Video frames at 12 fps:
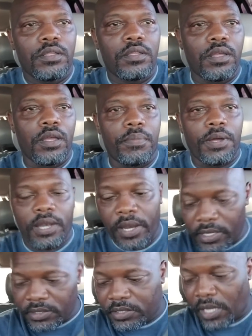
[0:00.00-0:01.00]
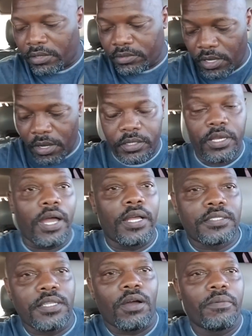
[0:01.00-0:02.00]
Yeah, but I like shouting y'all
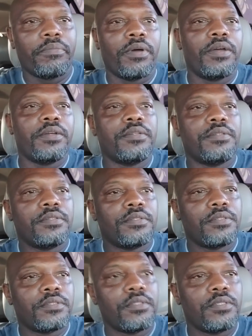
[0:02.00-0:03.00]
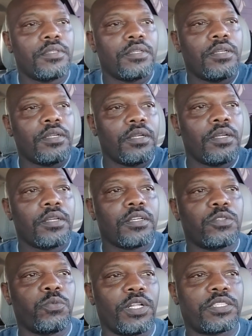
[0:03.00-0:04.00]
guys out, man.
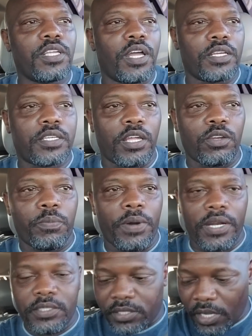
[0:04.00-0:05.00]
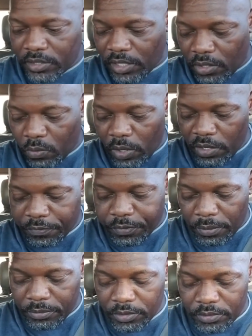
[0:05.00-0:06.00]
Because one thing, can't nobody take that away from